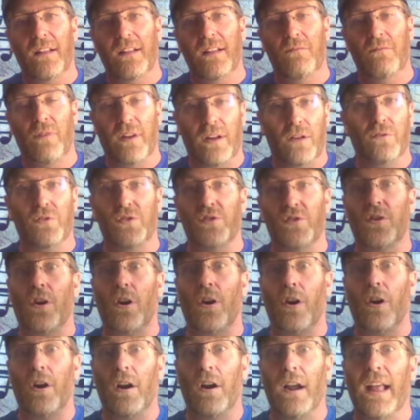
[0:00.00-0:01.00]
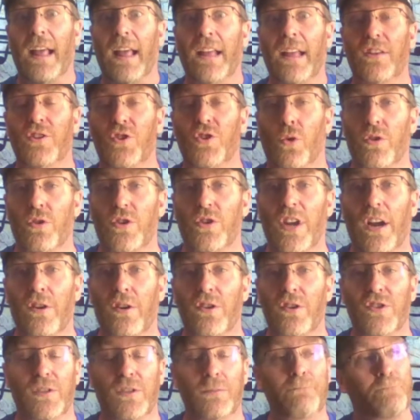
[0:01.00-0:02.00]
Ringo Starr, and George
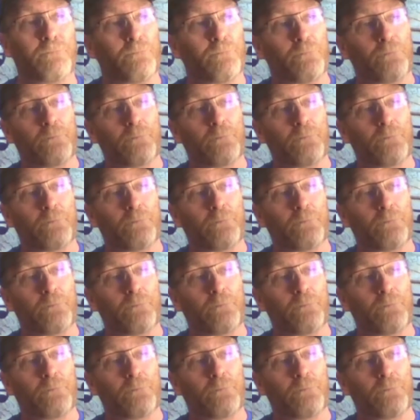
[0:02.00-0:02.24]
Harrison.